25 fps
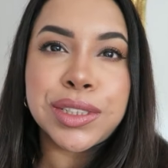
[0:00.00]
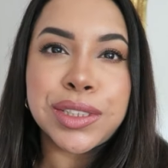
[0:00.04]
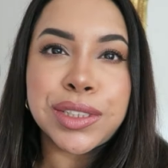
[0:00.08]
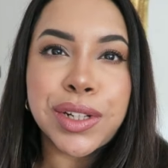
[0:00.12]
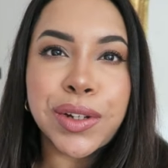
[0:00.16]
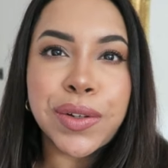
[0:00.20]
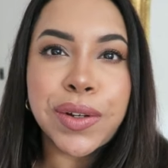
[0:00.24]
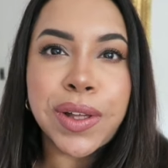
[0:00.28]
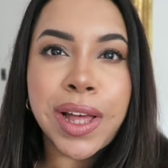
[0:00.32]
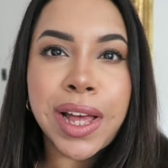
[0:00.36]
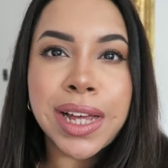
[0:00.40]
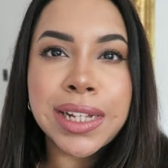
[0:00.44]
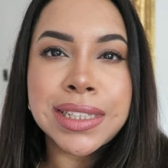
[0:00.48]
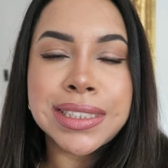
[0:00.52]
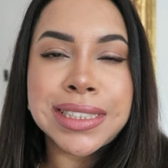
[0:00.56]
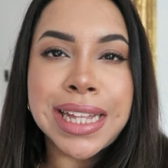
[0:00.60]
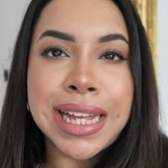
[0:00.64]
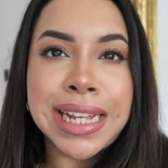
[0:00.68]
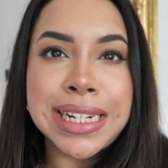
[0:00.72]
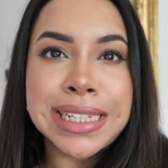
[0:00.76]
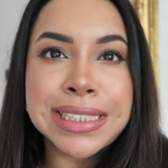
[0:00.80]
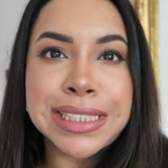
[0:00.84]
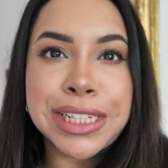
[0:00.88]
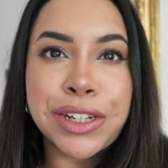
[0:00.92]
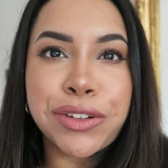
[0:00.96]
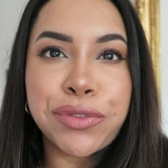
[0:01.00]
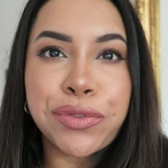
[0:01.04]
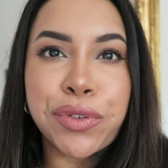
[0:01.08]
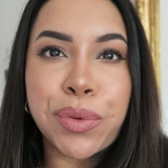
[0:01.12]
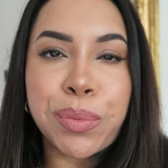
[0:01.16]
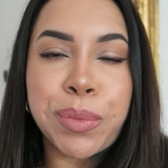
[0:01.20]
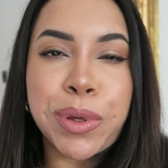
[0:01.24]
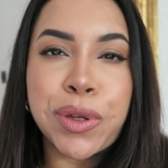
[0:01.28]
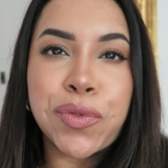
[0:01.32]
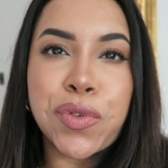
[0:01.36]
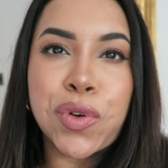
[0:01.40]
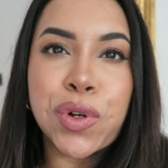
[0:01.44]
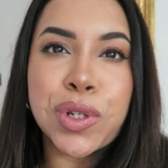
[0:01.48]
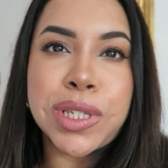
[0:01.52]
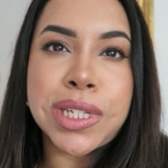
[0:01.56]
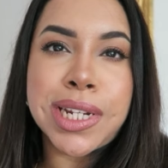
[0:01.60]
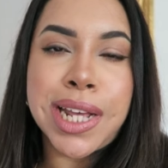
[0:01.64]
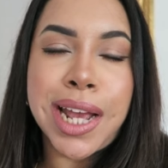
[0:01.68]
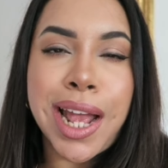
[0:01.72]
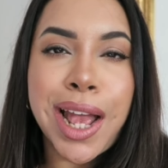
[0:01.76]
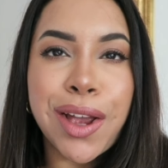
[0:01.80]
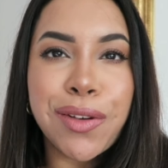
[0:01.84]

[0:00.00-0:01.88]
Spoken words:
So guys, that is it from me for today.